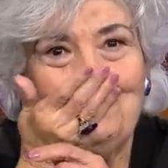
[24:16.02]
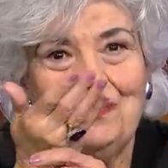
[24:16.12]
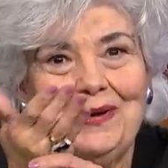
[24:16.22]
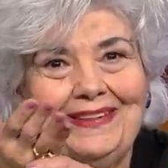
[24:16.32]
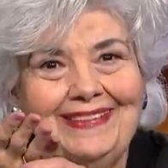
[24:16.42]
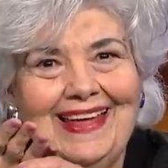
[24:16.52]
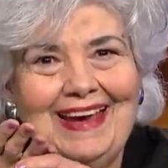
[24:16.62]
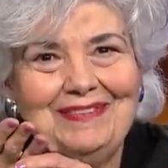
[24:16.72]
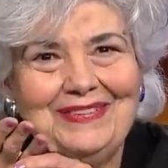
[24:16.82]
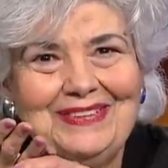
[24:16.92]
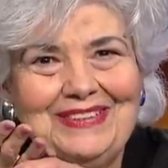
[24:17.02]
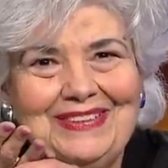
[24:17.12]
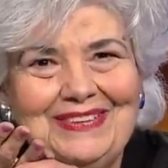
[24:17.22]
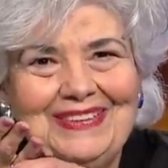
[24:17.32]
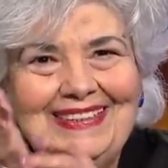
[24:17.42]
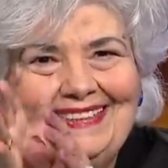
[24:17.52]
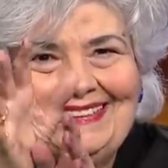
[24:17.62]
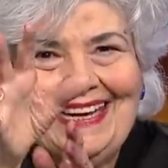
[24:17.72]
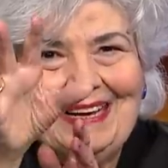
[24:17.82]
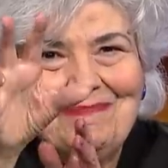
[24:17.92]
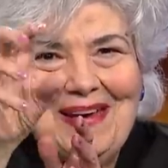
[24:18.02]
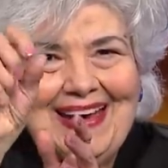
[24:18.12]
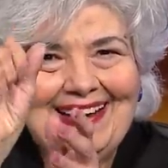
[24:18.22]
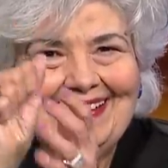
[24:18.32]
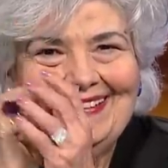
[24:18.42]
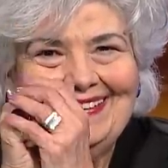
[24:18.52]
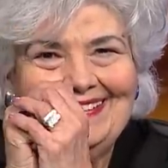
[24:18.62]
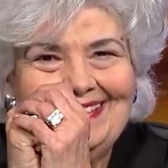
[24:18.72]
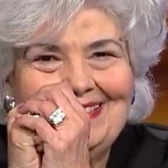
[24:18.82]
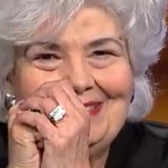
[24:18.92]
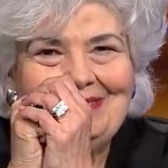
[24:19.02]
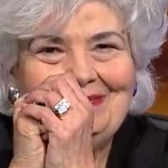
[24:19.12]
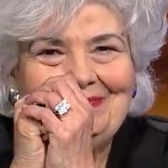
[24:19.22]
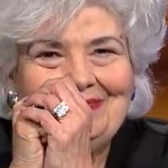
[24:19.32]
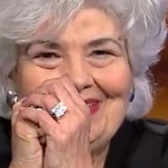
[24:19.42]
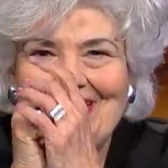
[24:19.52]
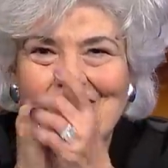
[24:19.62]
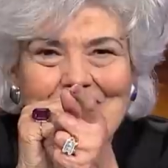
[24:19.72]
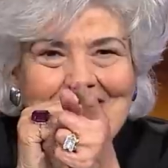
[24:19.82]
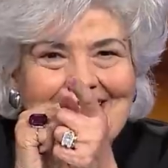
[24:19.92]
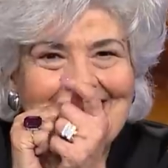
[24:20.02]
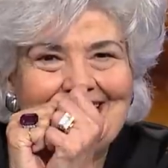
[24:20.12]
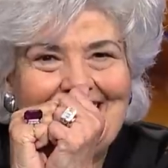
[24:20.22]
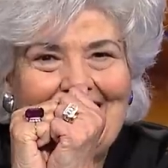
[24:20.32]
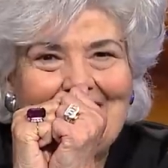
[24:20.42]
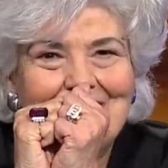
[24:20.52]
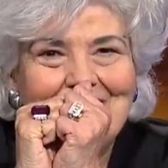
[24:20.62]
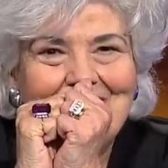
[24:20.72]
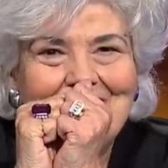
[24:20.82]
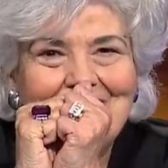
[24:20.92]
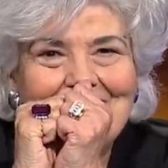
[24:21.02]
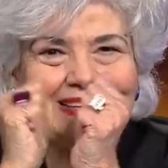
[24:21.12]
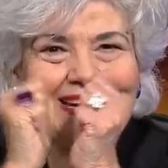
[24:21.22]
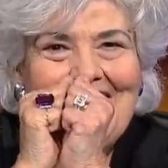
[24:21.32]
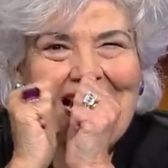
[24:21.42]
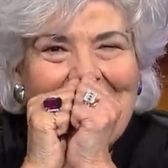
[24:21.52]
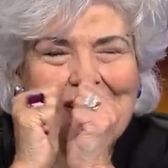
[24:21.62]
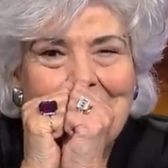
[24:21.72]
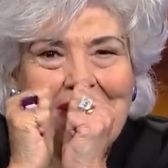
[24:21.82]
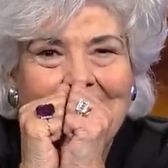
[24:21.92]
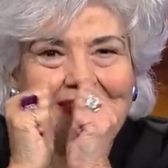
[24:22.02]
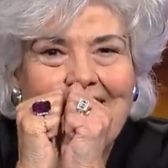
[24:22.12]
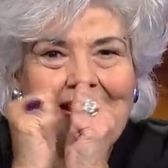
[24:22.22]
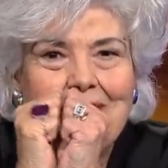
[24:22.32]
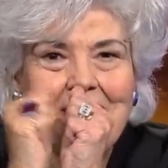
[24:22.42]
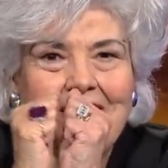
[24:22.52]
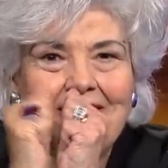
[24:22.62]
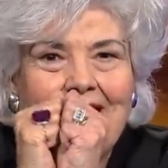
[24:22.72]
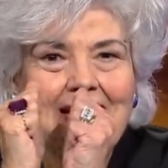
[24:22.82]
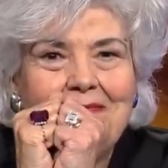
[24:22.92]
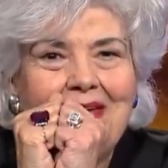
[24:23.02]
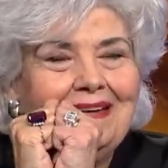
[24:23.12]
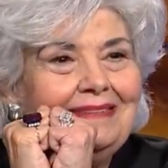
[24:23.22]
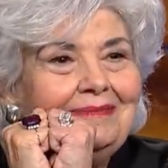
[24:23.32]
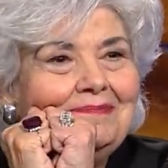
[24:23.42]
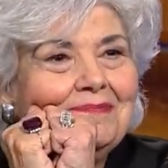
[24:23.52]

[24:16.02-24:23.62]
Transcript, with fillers: He breathed life into you. Take it back. In Jesus' name, amen, amen, amen.